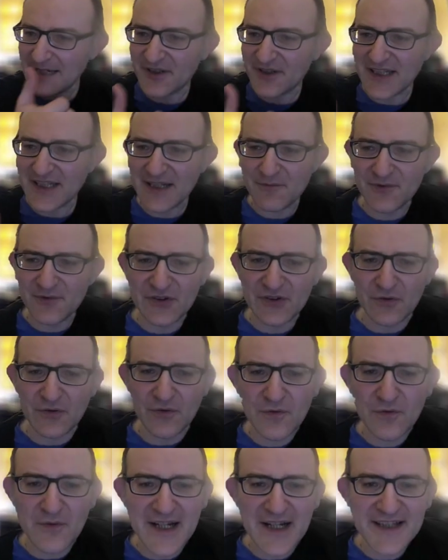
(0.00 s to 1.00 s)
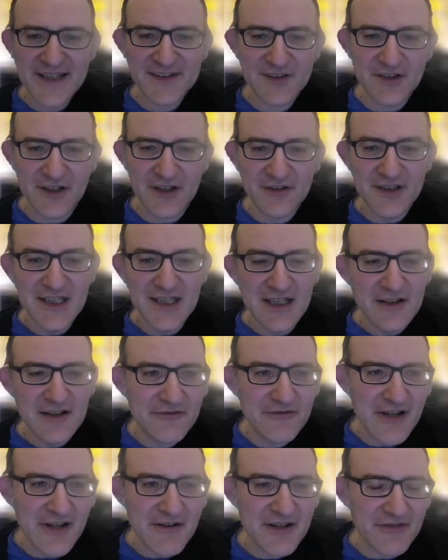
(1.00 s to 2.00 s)
But it was always, you know,
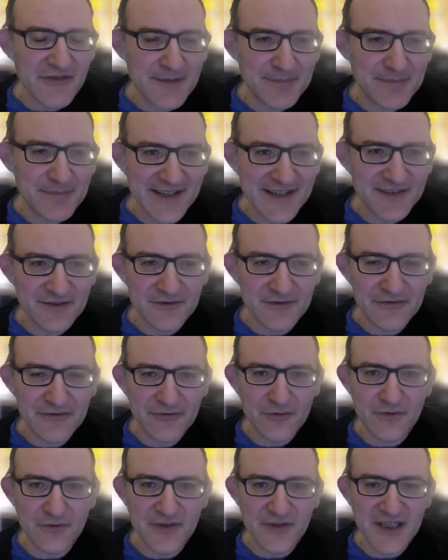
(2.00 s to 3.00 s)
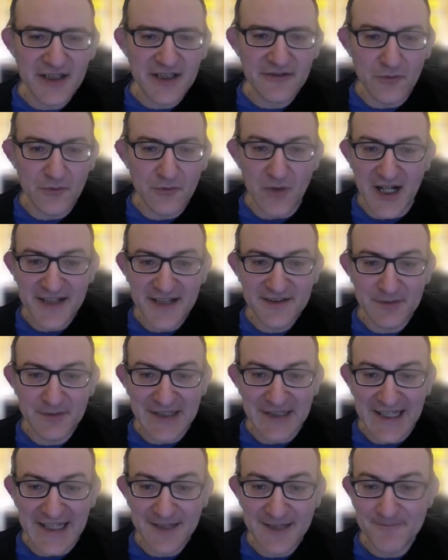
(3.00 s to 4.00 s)
very, very pleasant for White to
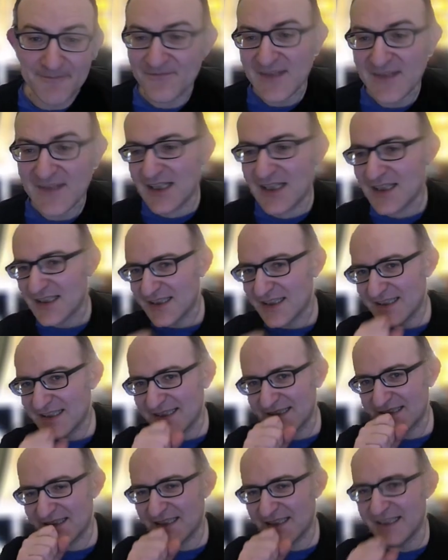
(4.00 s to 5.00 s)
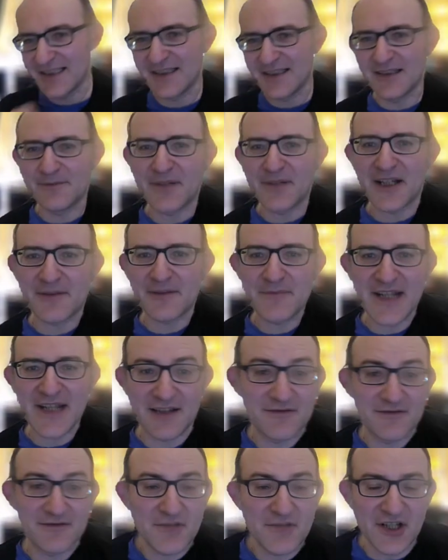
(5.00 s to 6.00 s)
play. Pardon me,
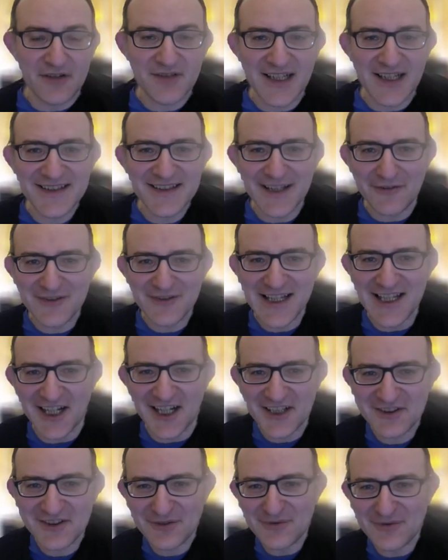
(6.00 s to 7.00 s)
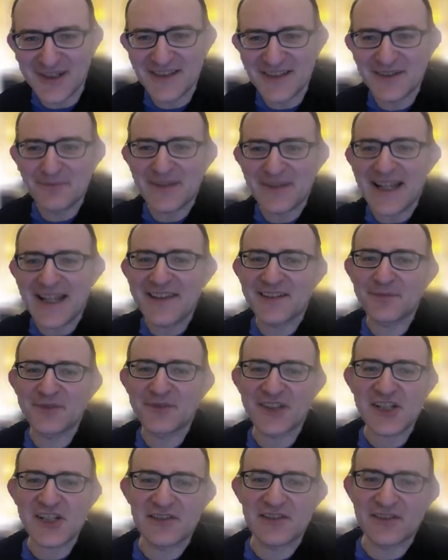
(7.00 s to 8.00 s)
I'd definitely like to play this
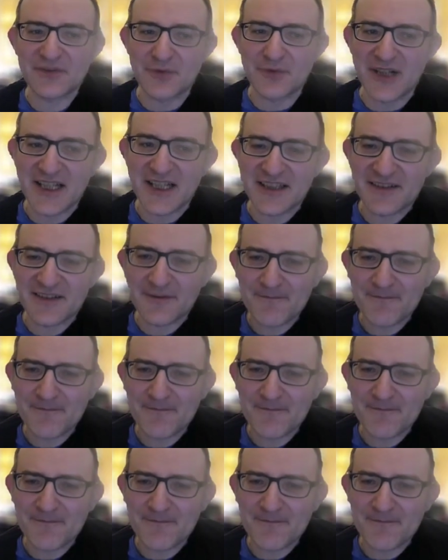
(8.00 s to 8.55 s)
position as White.